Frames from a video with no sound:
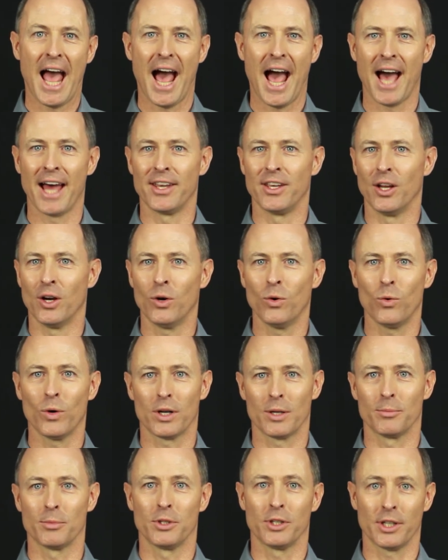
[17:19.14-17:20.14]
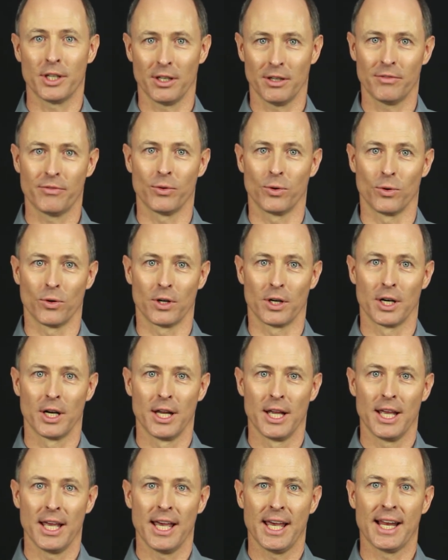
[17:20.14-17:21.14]
I know what I'm looking for,
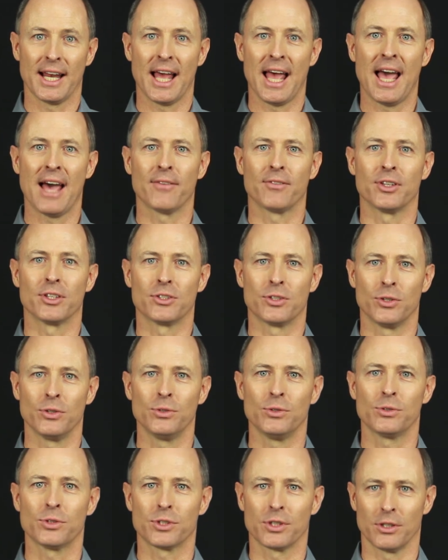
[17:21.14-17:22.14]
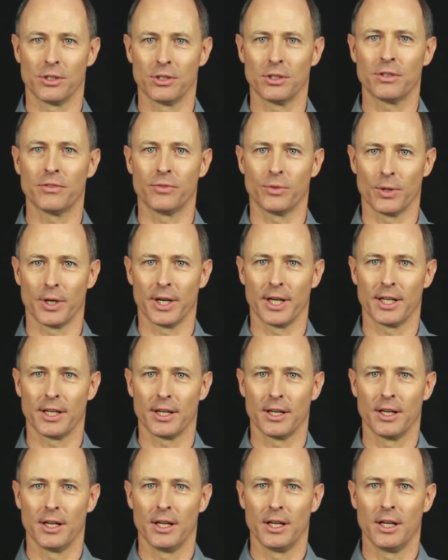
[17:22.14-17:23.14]
and I have the tools to look for it.
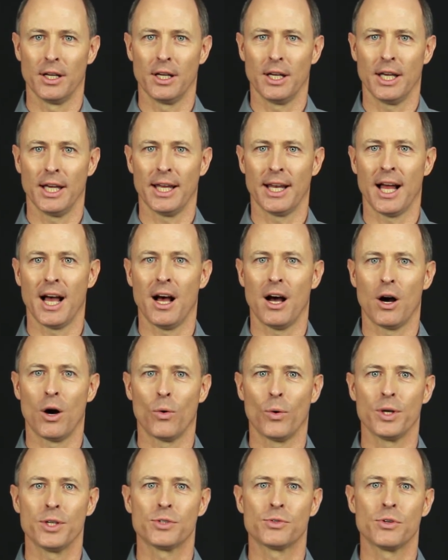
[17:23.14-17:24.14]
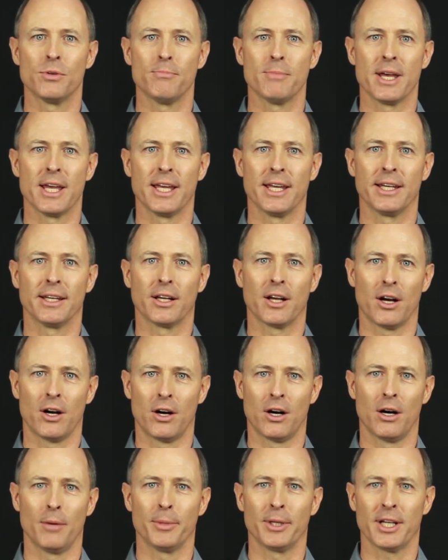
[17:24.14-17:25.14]
And I always remain
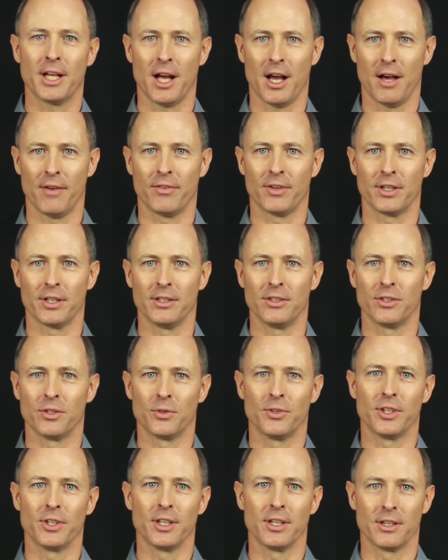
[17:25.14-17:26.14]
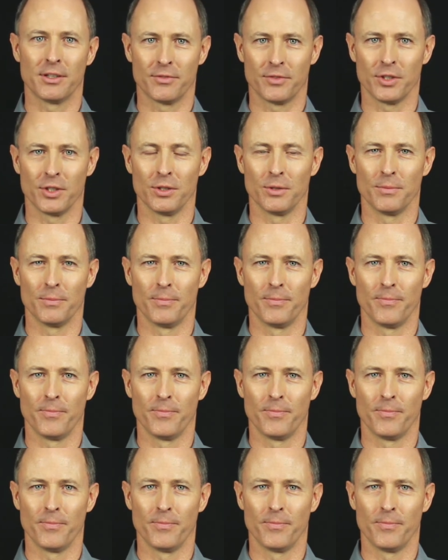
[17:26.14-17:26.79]
calm and confident during the interview.